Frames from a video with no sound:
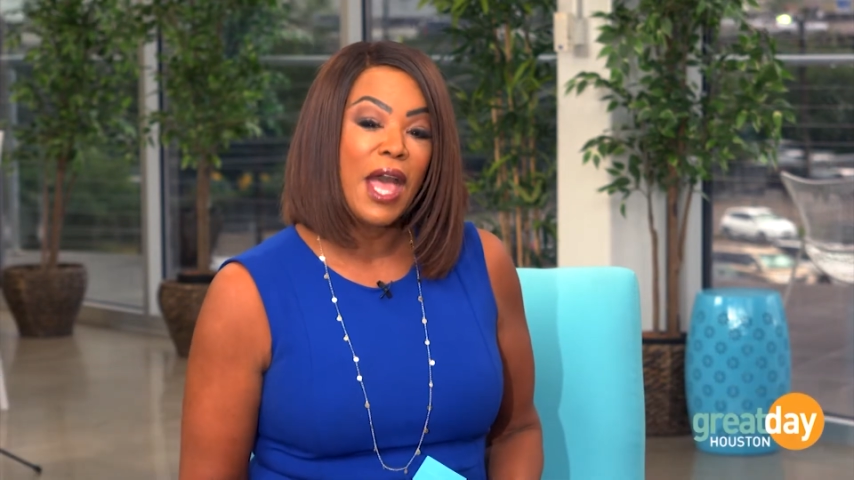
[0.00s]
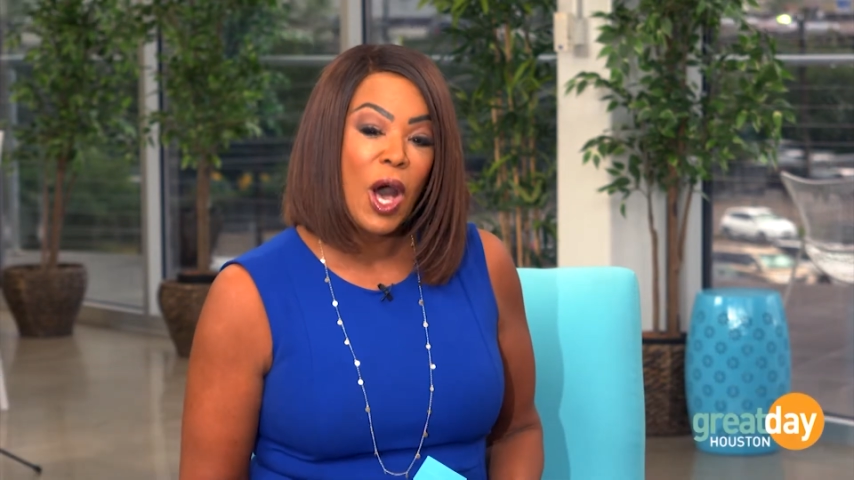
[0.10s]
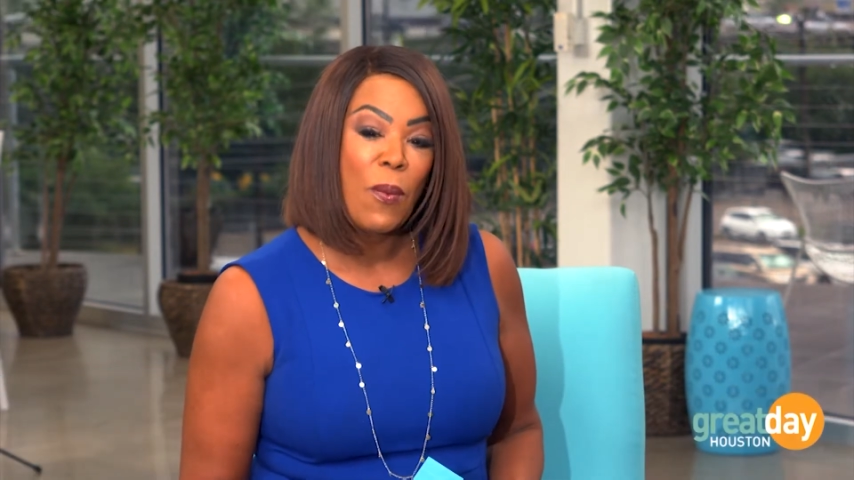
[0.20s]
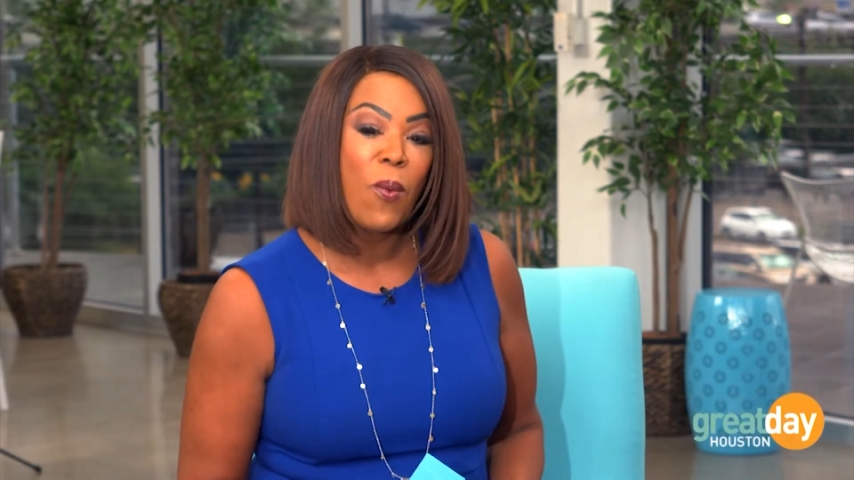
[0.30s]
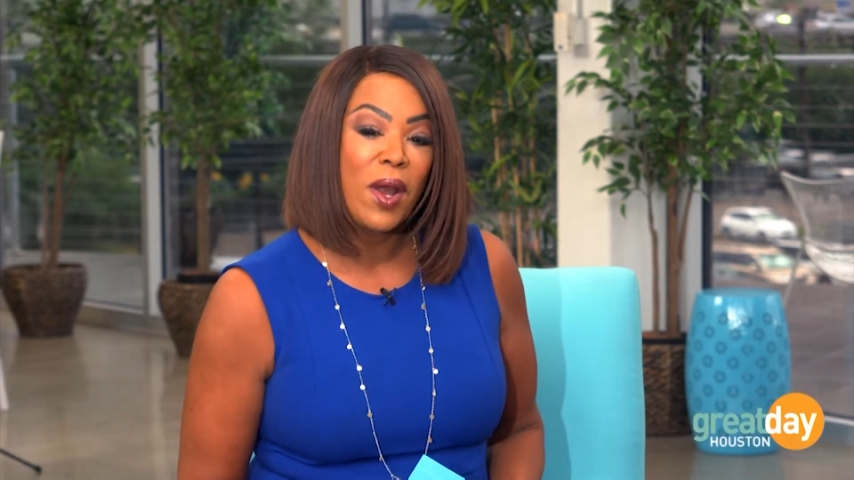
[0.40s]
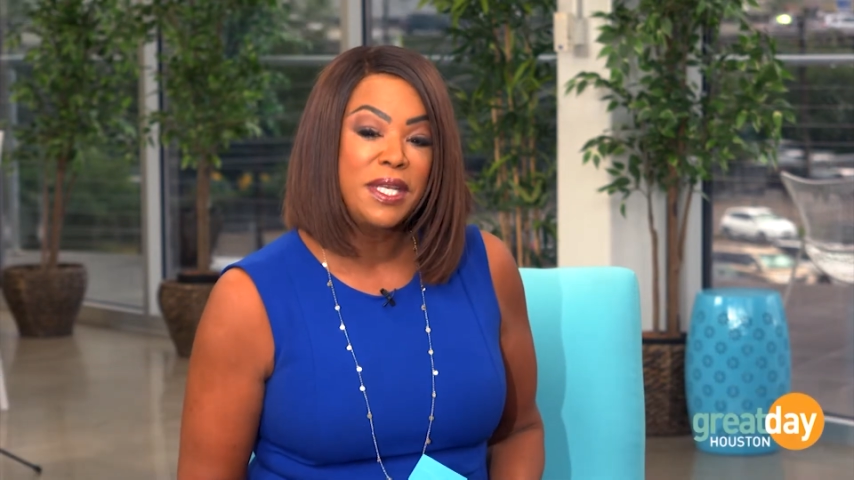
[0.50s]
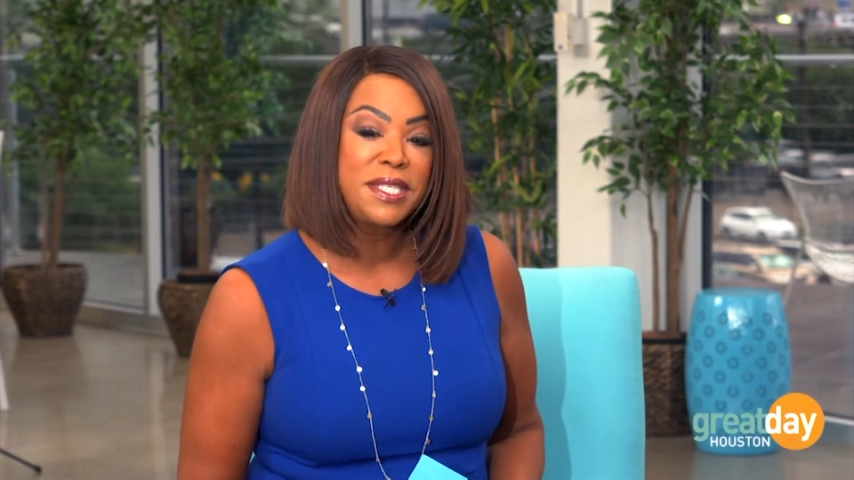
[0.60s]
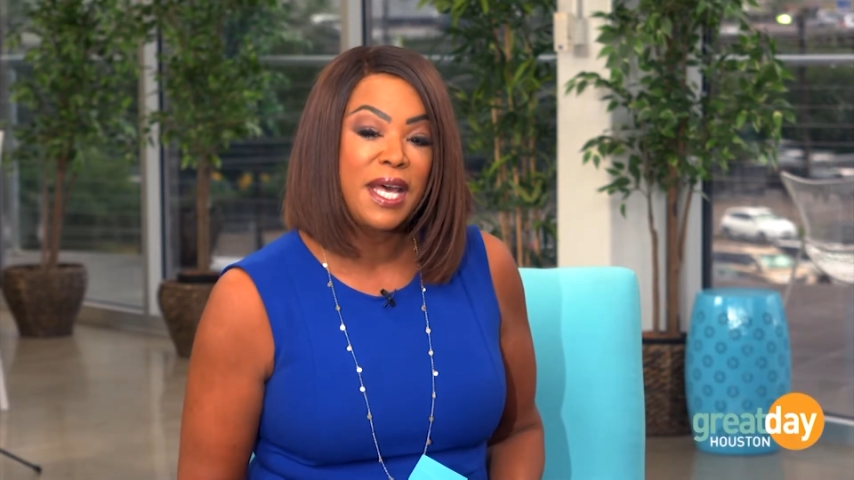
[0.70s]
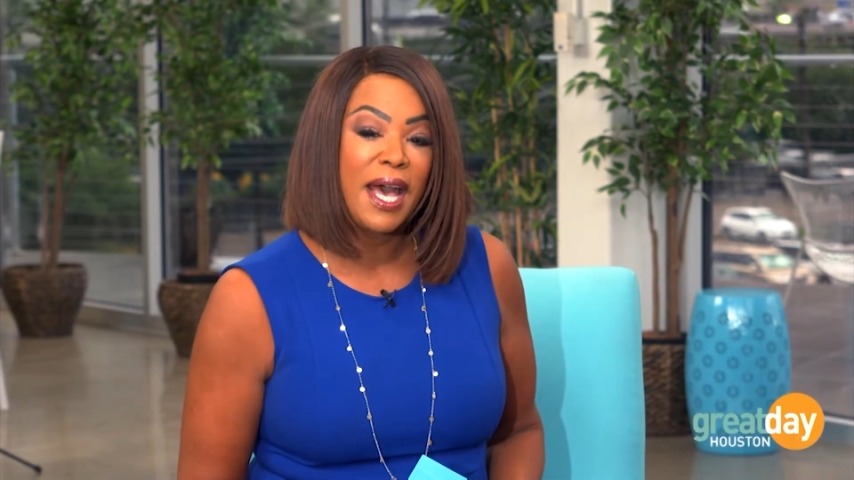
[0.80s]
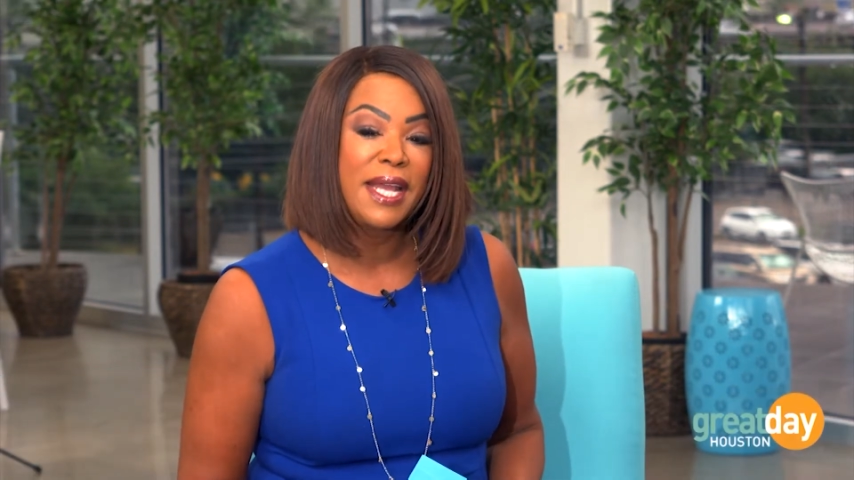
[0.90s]
Help Wanted
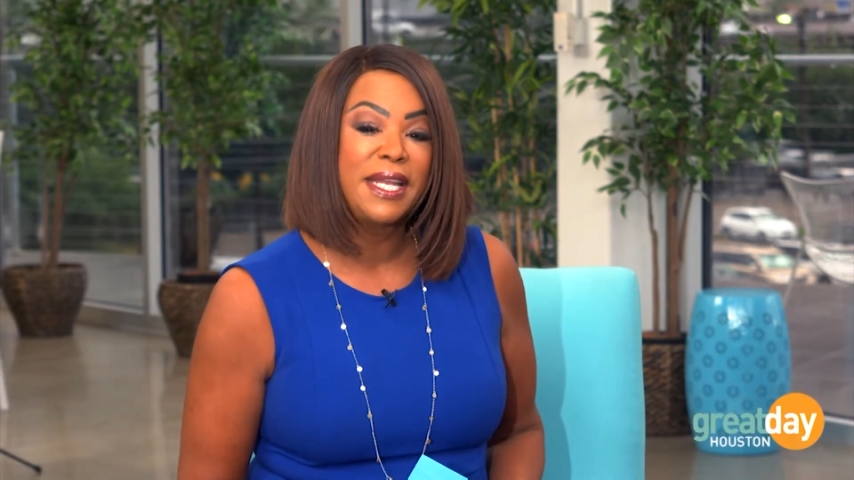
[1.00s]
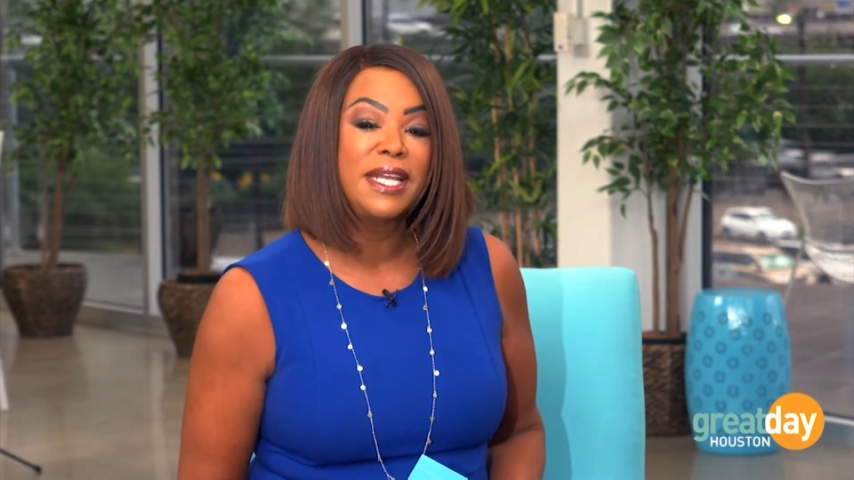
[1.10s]
sign